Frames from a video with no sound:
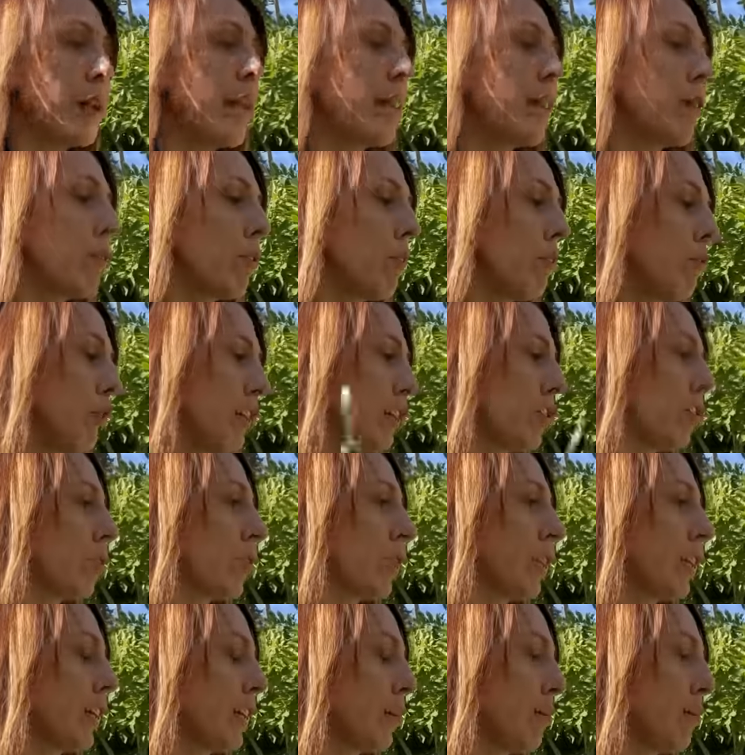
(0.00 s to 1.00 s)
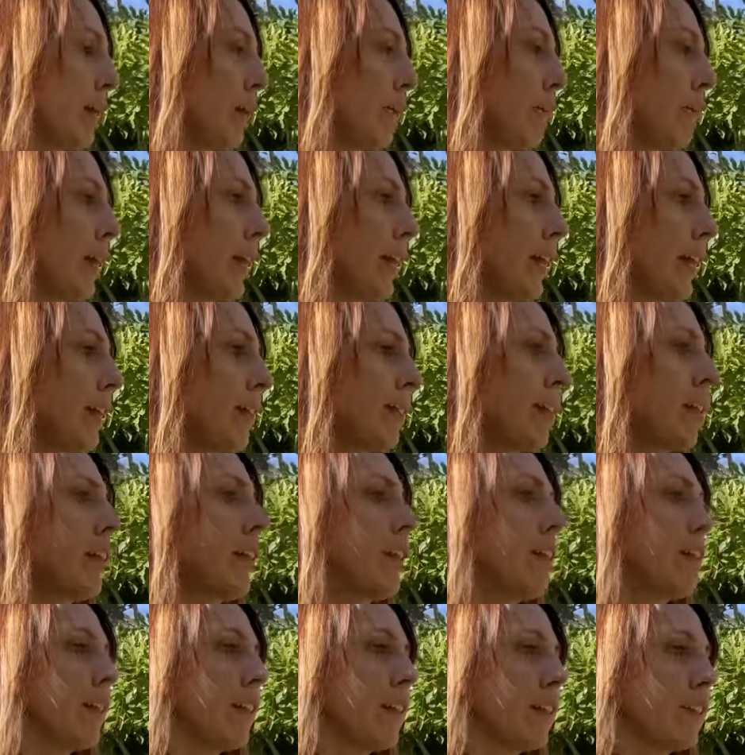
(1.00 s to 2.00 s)
And then we'll finish filling up that bed,
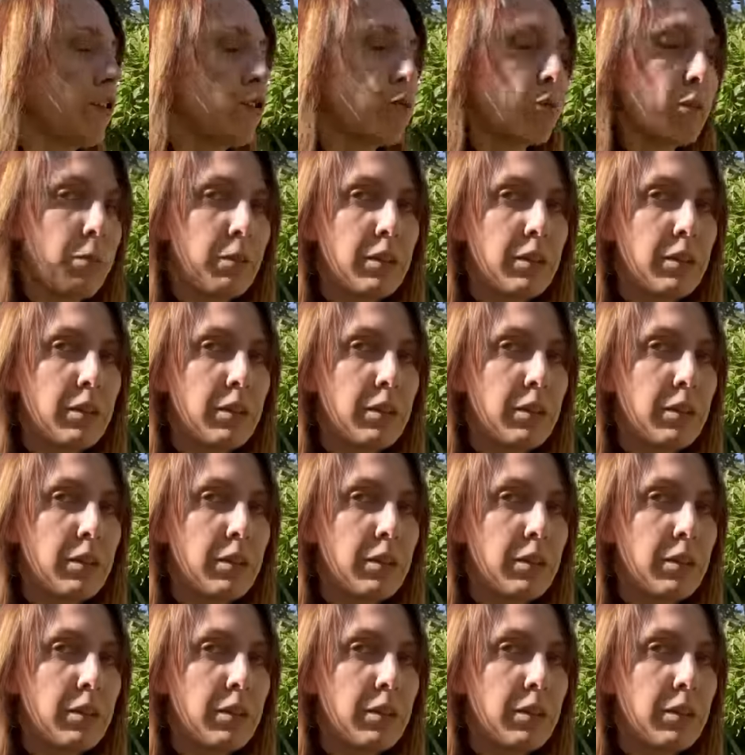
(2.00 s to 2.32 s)
let the sweet